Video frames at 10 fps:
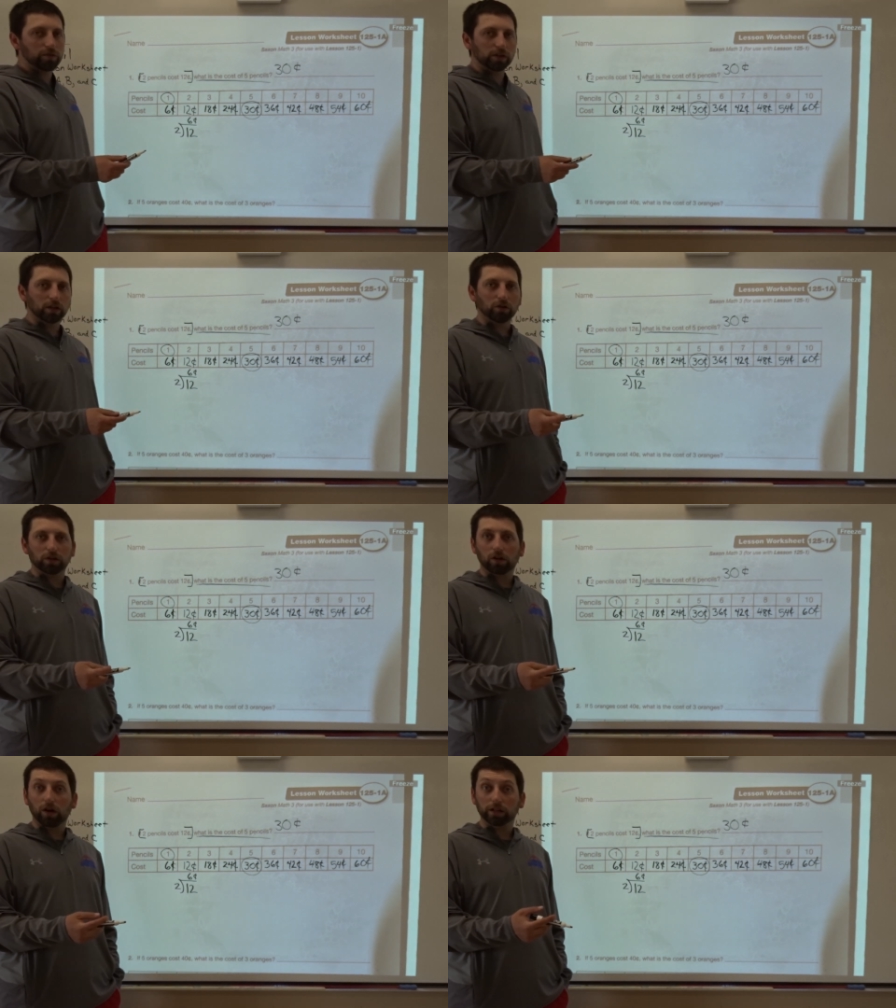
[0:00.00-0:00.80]
figure
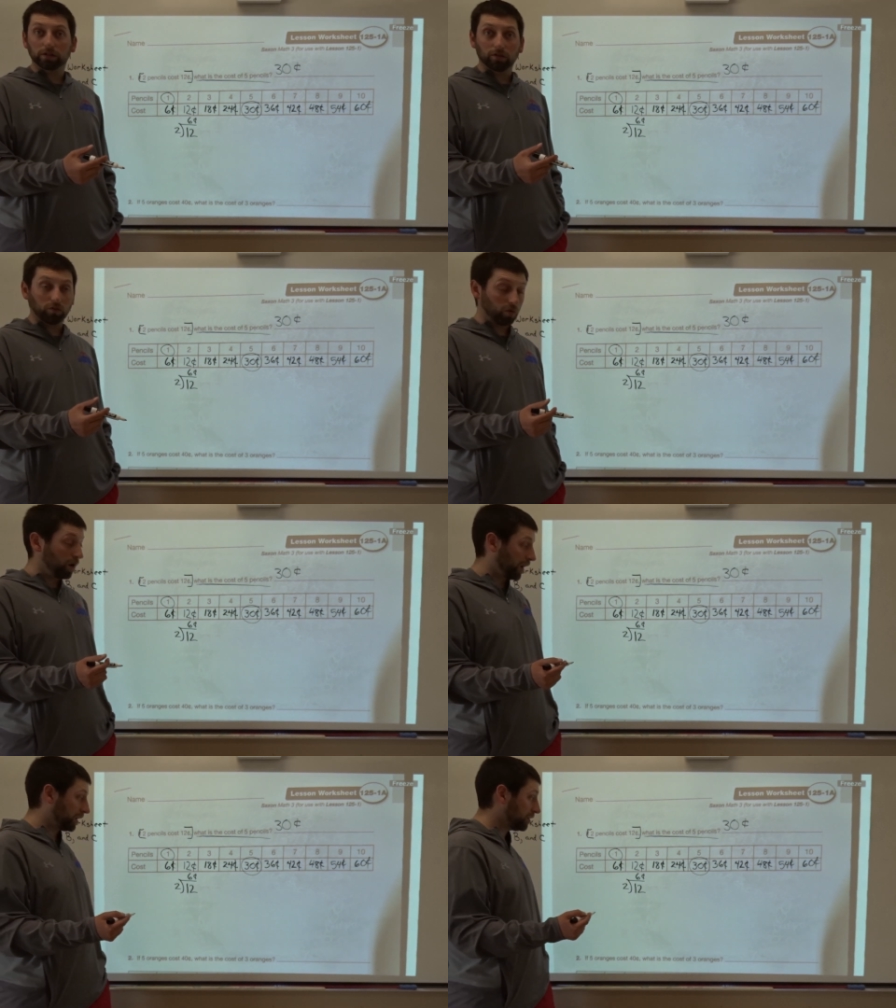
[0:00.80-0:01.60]
out the cost of
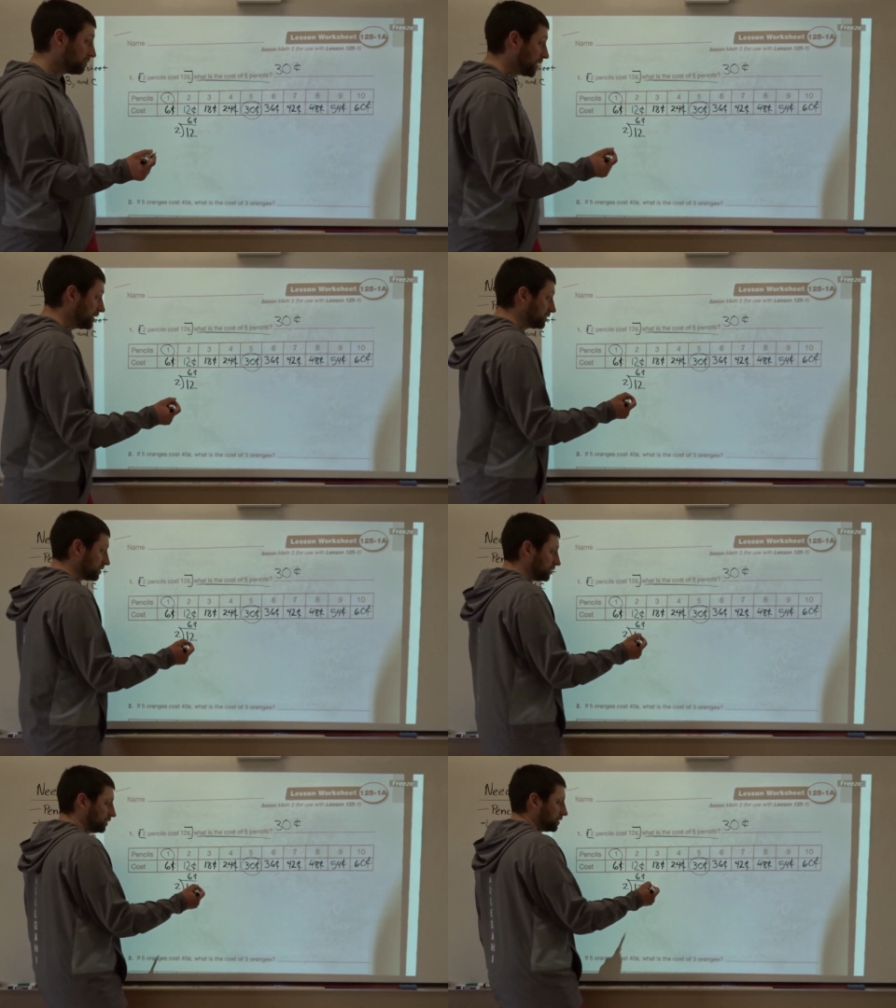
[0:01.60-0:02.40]
one
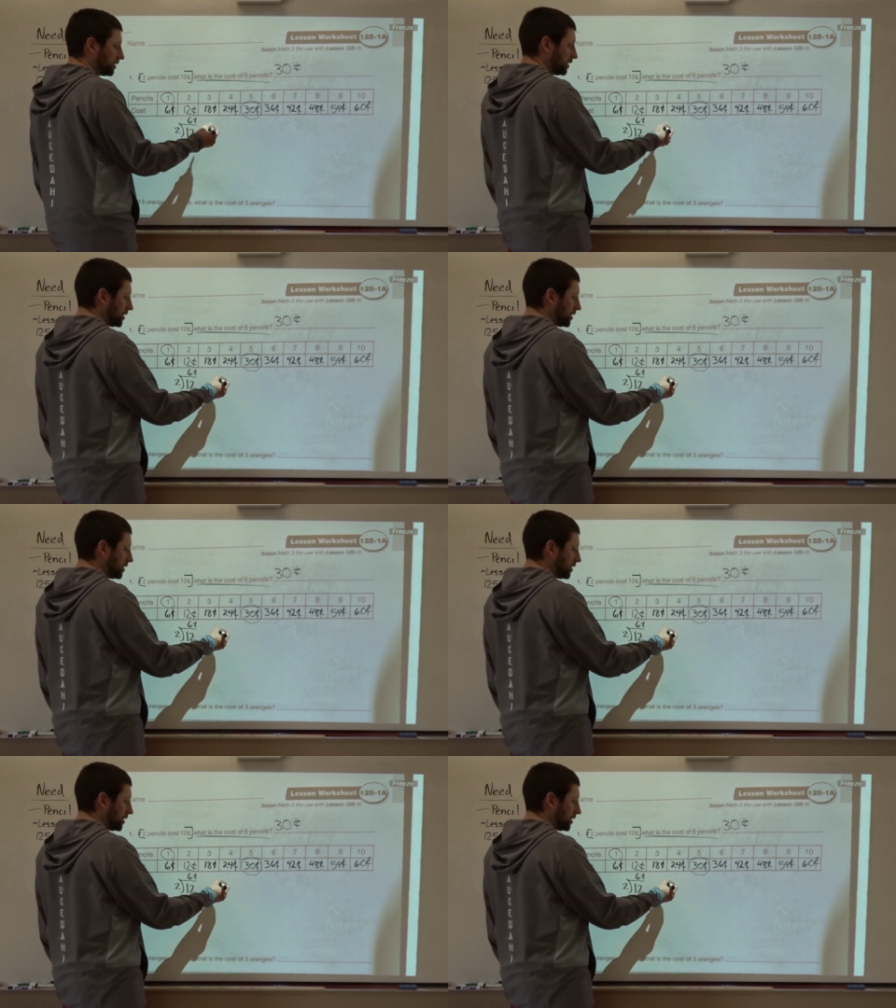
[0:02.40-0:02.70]
pencil,